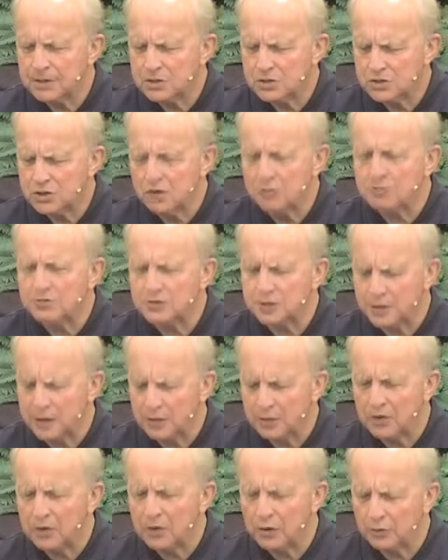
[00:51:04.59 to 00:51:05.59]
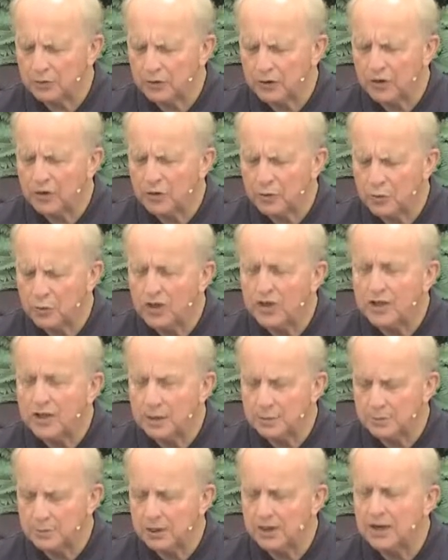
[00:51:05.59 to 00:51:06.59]
So help us in that regard, Father, that we
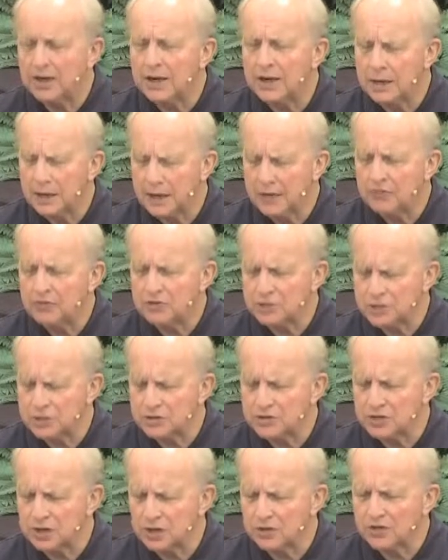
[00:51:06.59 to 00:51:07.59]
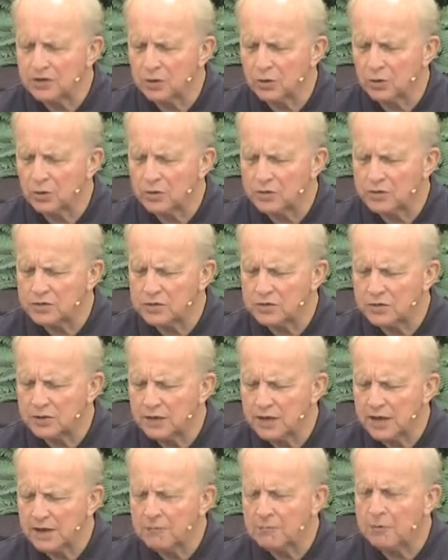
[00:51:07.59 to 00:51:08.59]
can play, every single solitary one of us,
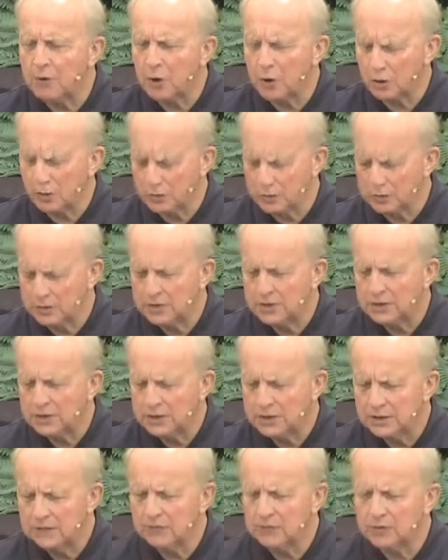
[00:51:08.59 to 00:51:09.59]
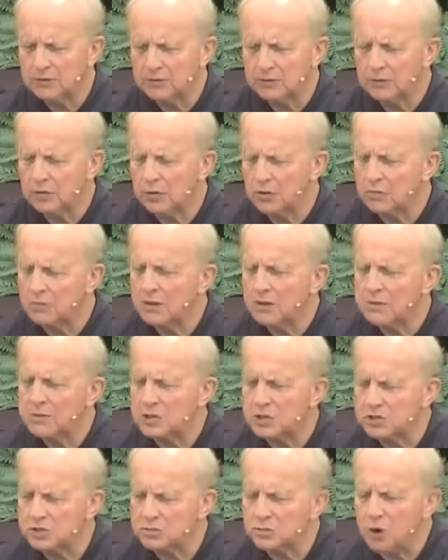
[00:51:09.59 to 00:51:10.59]
a part, even though it may
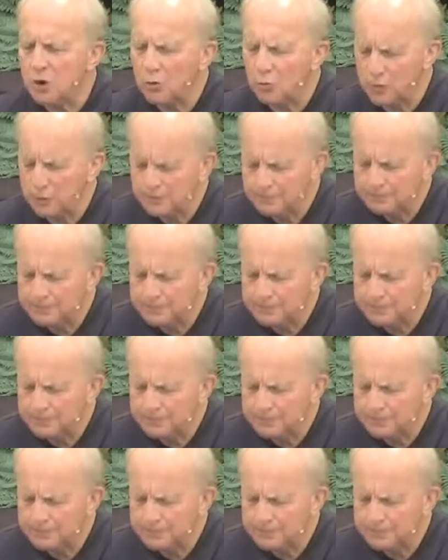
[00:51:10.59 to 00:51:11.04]
be a small one.